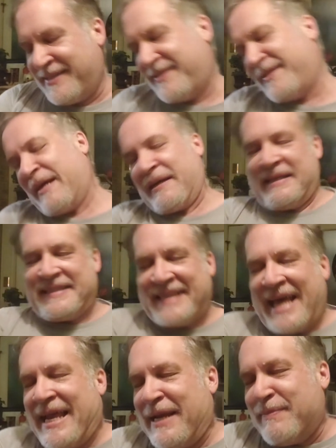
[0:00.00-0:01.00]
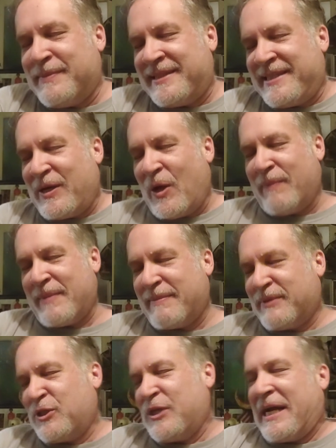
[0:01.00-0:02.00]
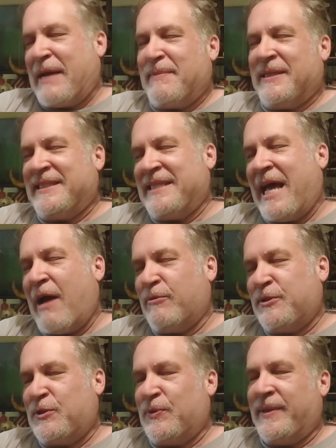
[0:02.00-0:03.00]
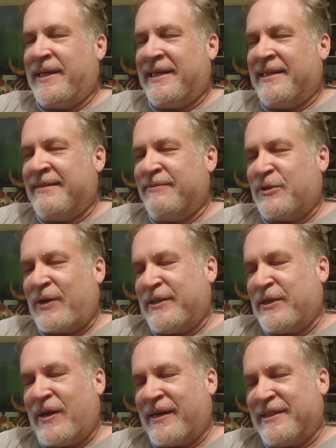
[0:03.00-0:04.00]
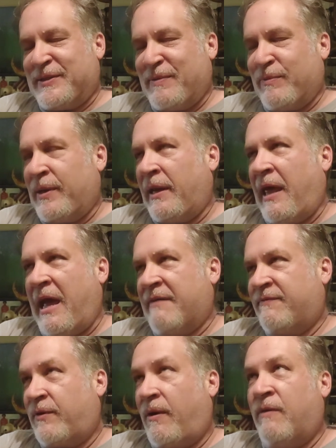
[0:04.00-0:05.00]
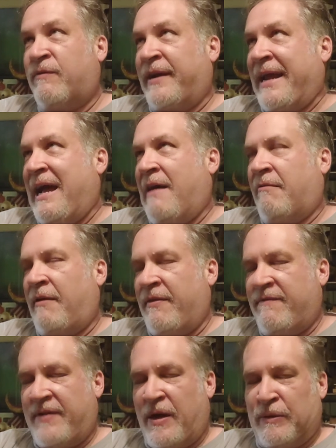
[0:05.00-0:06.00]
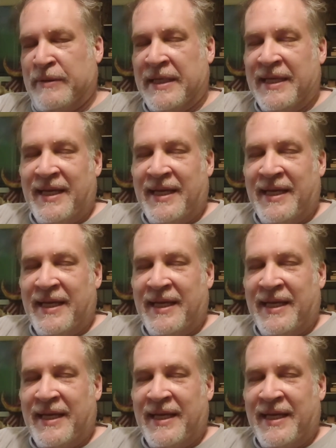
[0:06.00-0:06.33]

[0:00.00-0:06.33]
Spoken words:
Douglas Adams. He called me up to check on me and see how I was doing, and it was great talking to him. We laughed for over an hour on the phone.